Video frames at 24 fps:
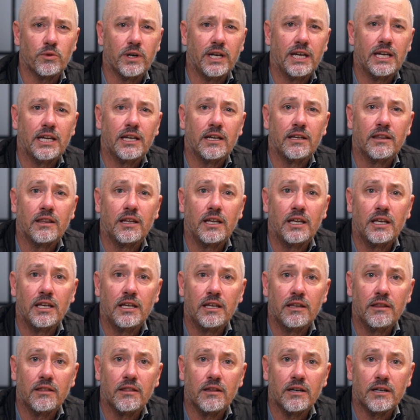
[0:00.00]
where
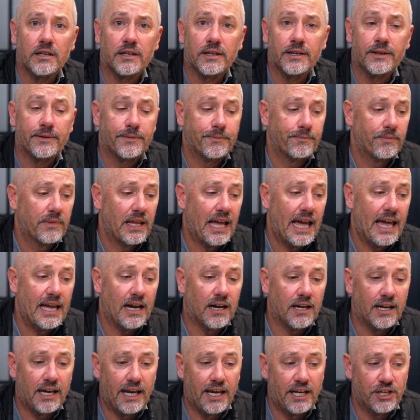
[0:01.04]
the
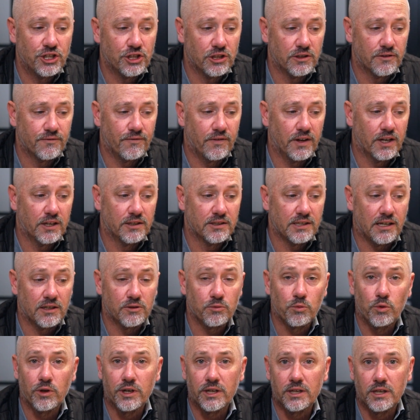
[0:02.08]
AI agent figures
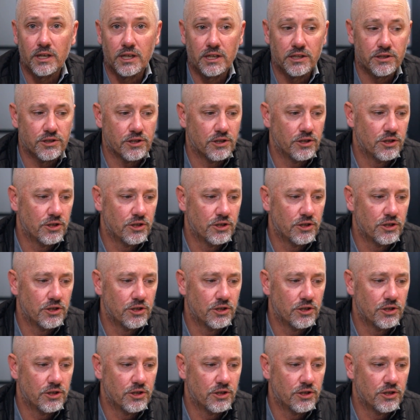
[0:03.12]
out what it needs to